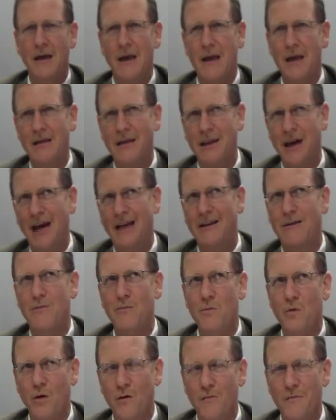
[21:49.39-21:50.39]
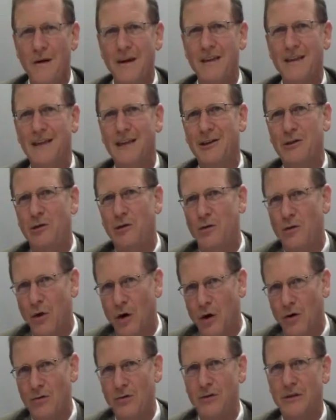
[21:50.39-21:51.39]
and that movement that
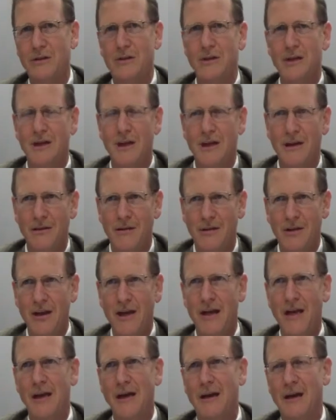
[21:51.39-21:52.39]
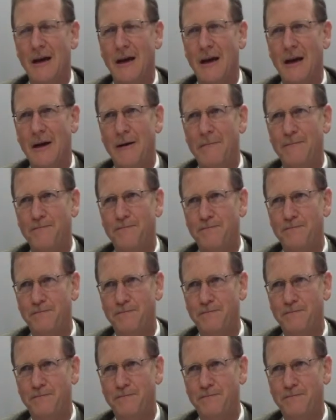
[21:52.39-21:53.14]
cross the um,